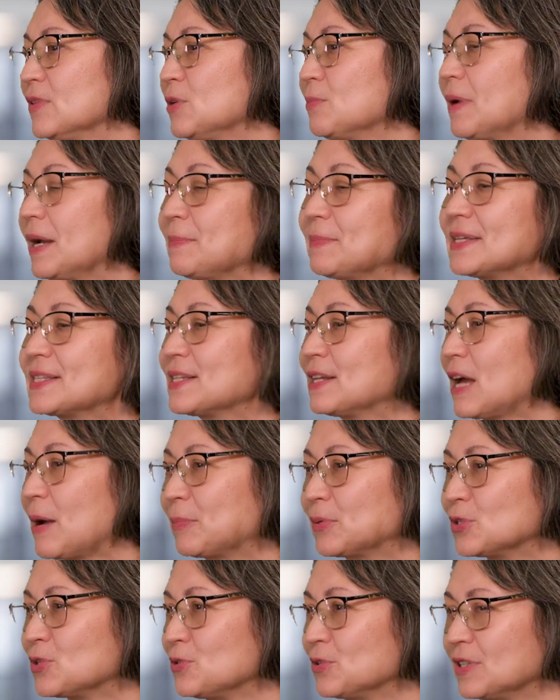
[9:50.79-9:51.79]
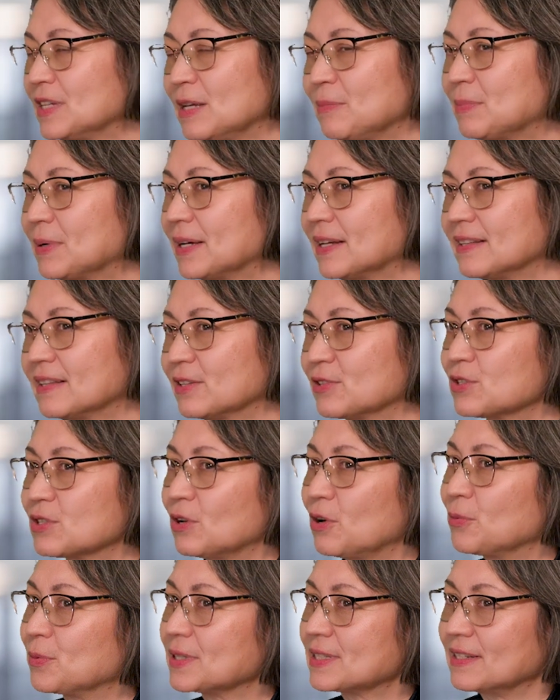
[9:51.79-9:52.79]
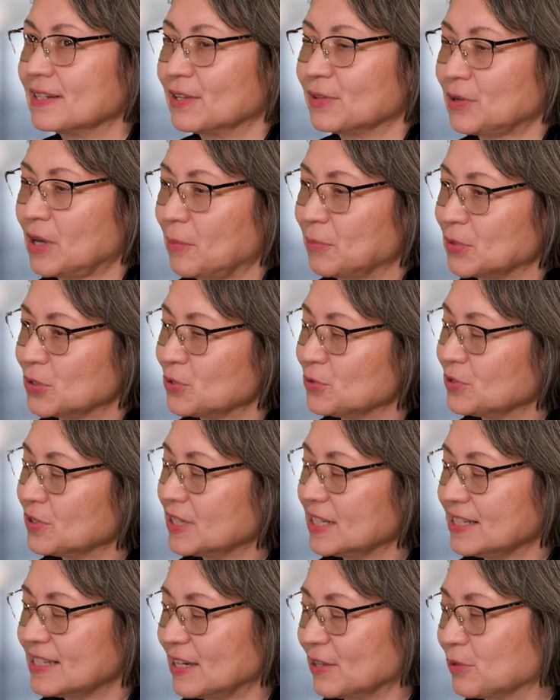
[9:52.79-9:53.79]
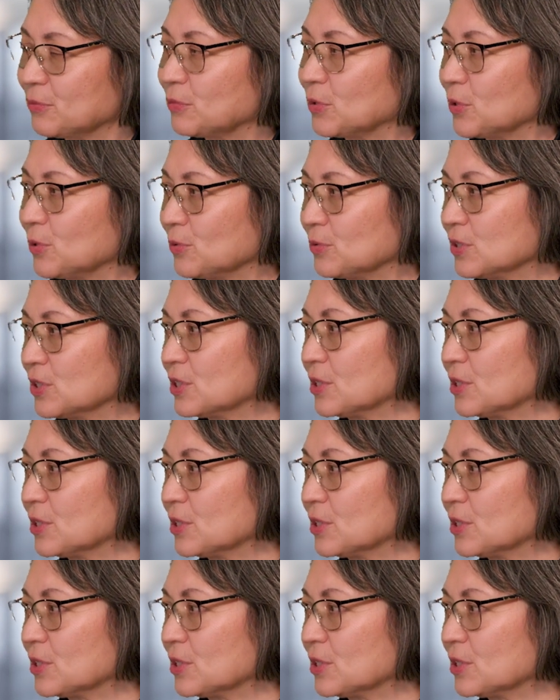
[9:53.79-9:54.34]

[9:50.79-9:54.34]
You might miss an opportunity, but there's always another opportunity down the road.